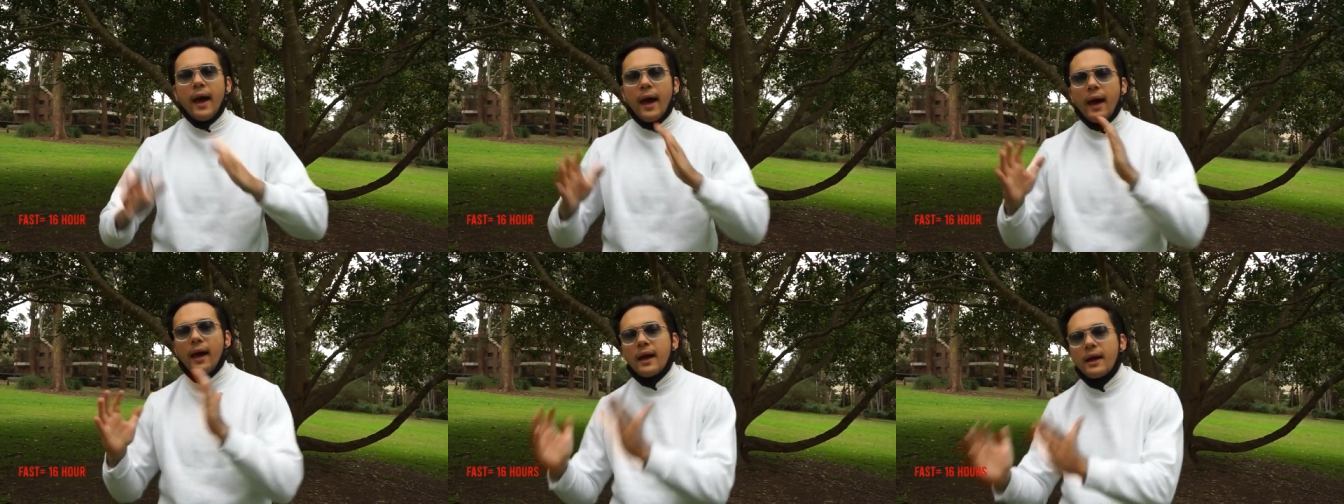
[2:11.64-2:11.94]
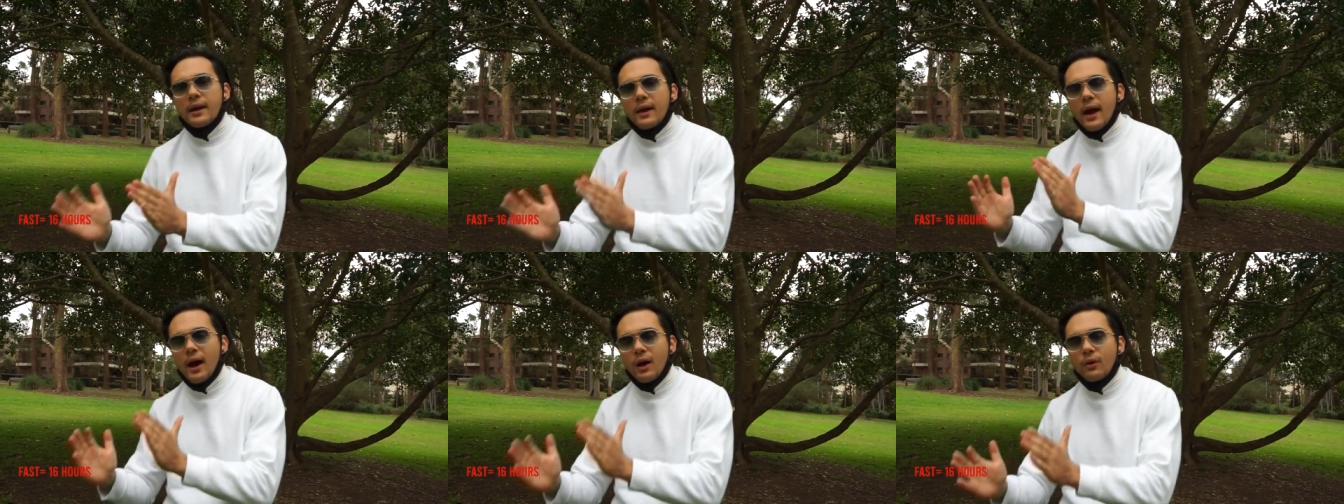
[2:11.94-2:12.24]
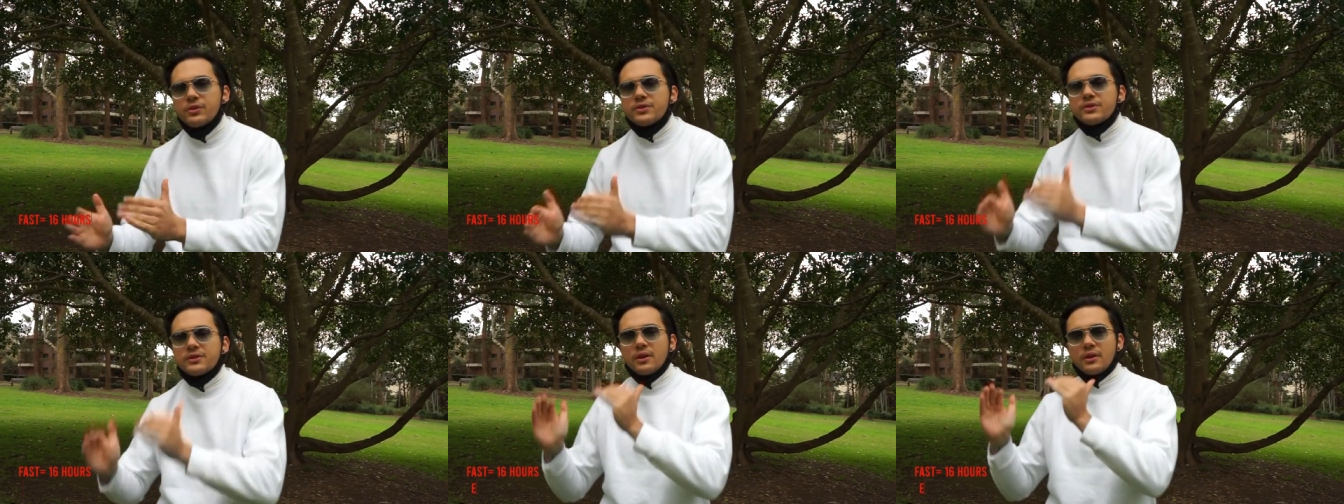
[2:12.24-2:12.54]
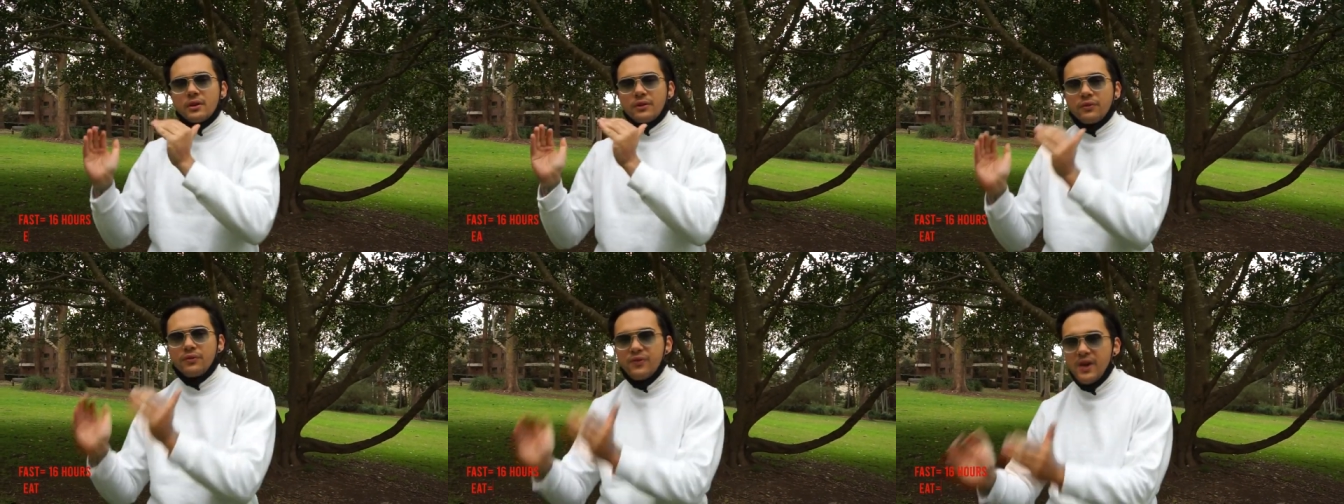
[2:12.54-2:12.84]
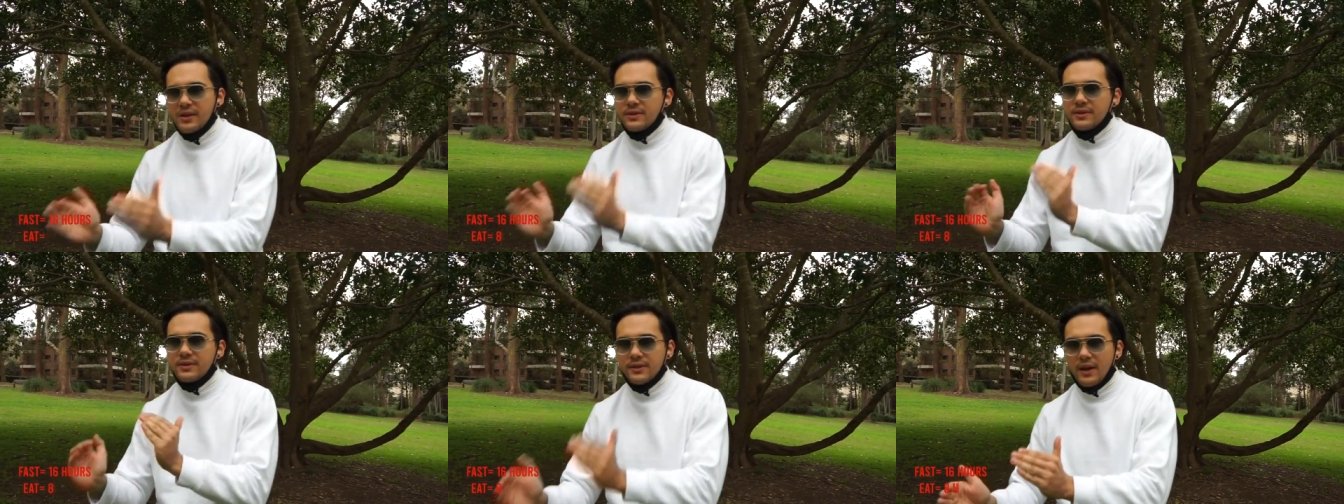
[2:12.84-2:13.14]
eight hours
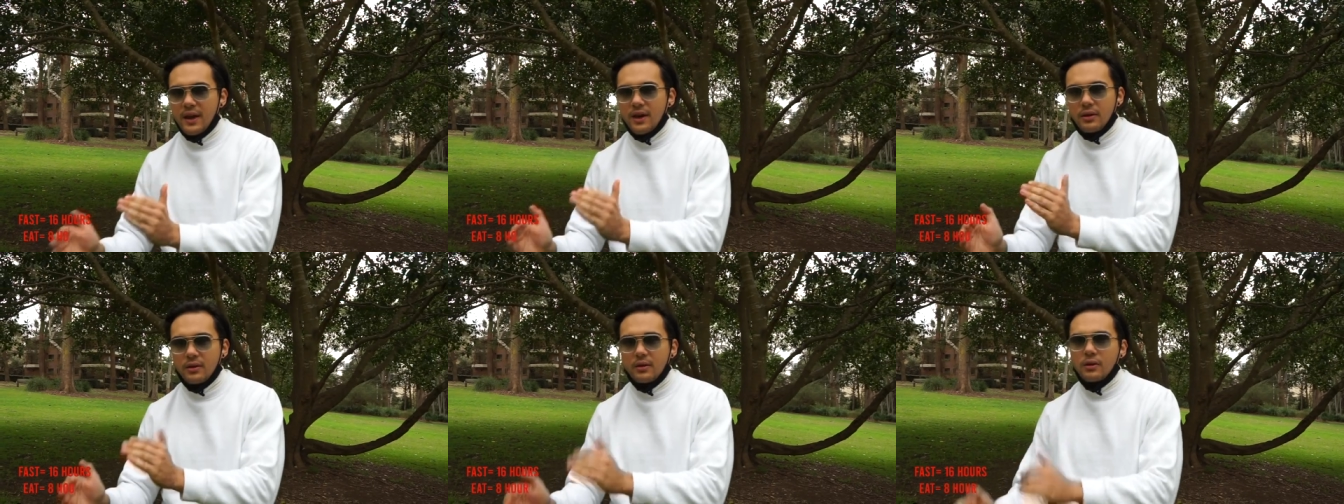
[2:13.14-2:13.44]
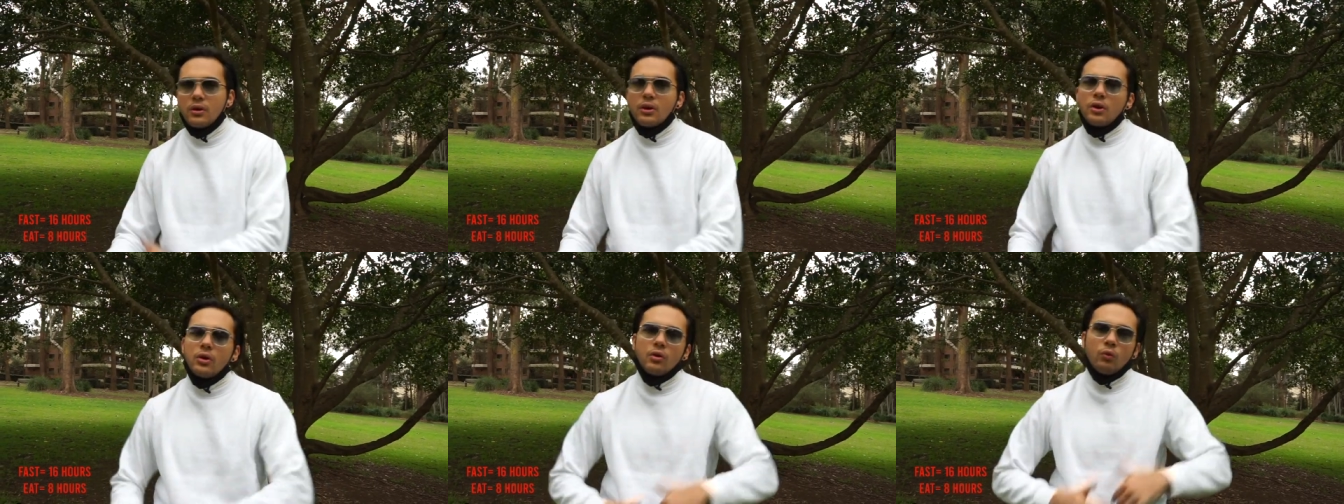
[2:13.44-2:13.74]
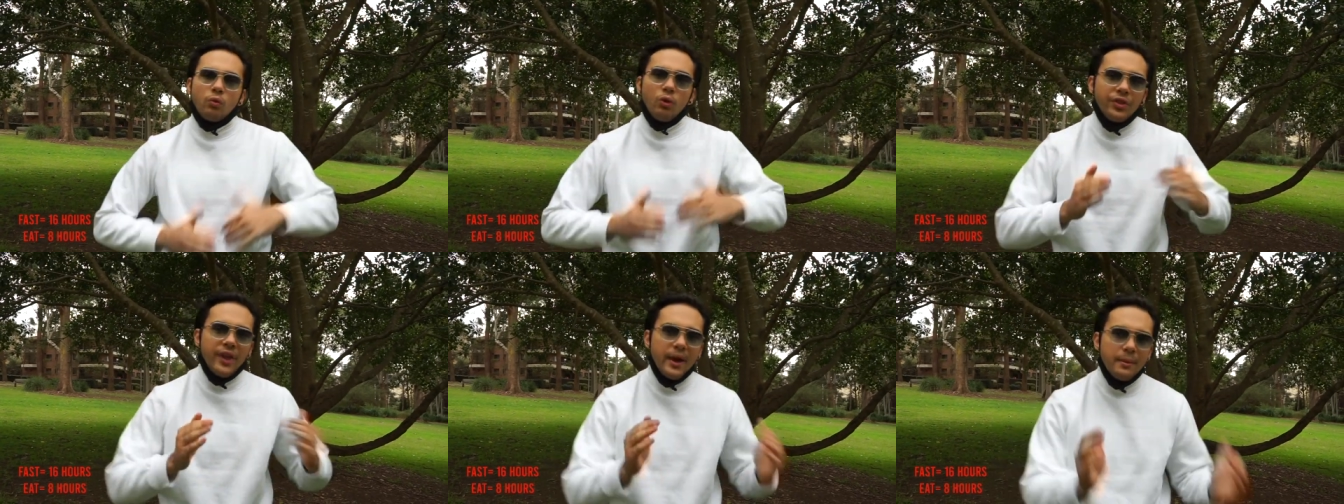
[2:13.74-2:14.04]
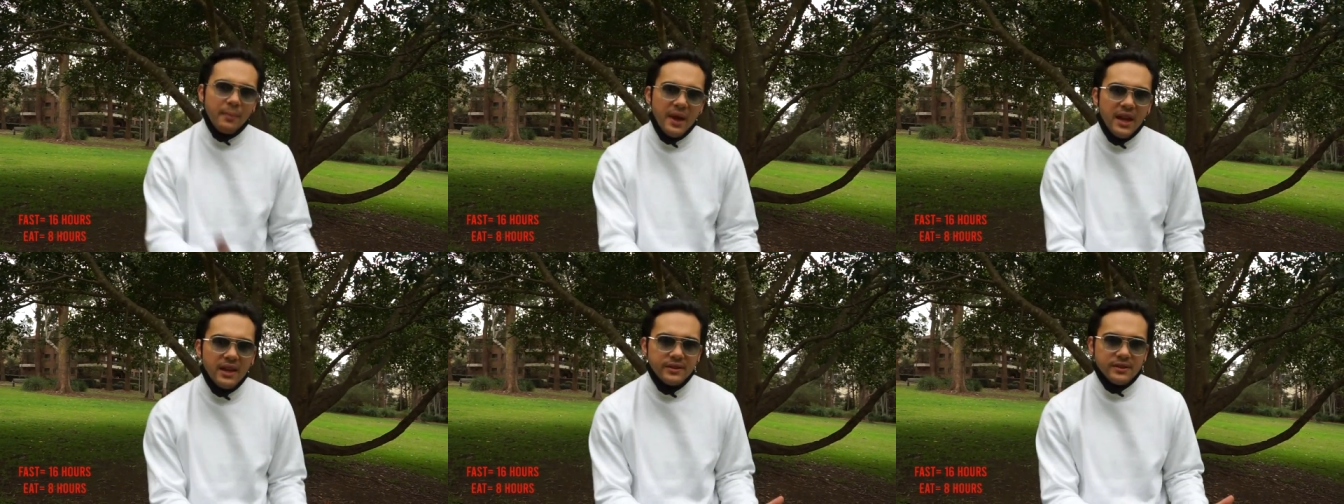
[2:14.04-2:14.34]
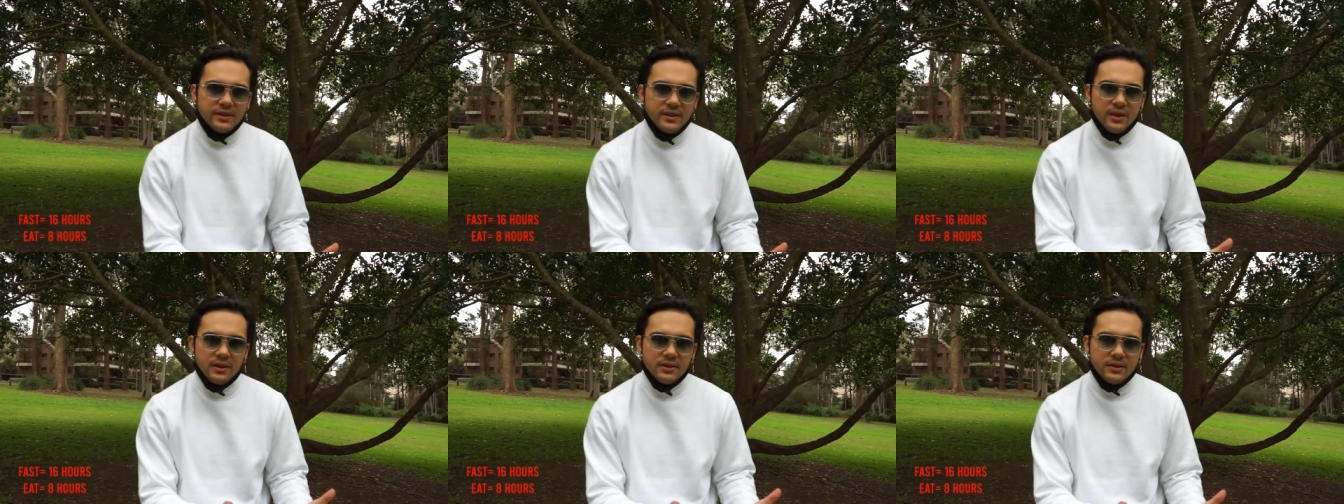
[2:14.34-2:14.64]
fed state. What that
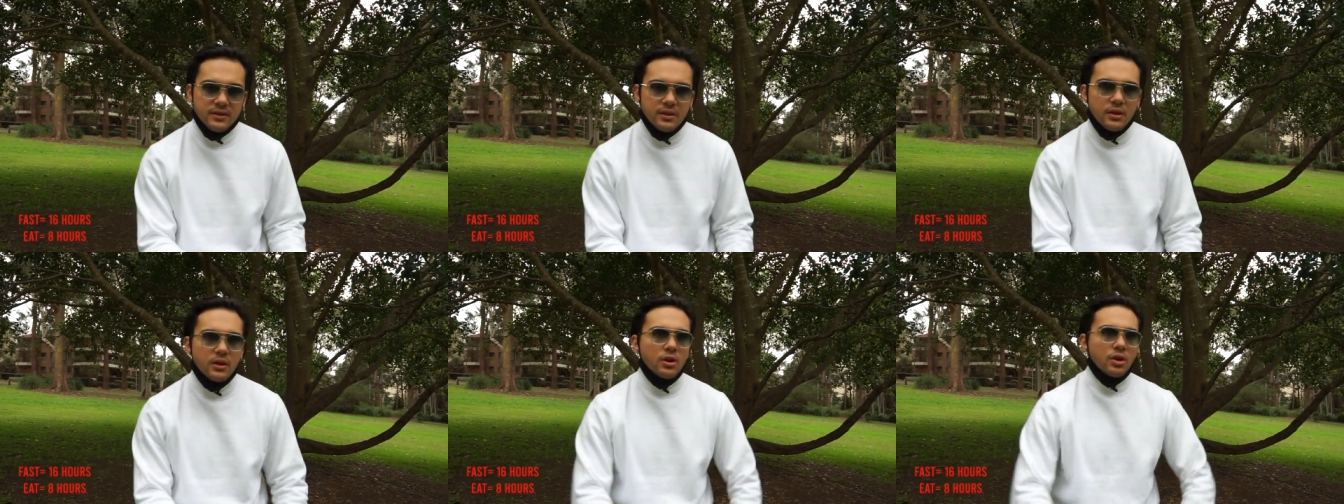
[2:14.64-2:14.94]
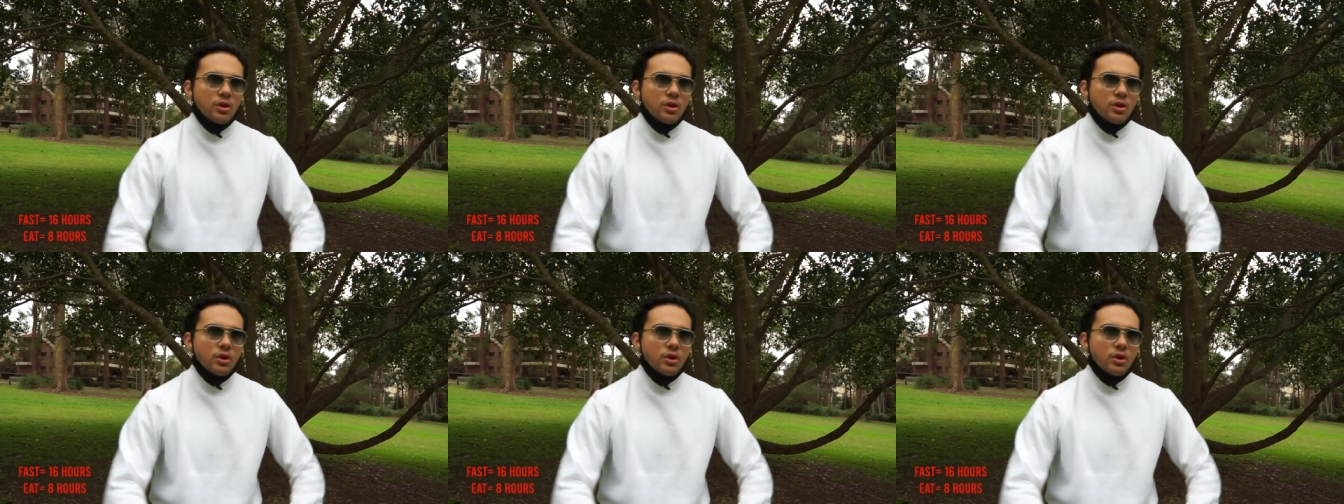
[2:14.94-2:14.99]
means is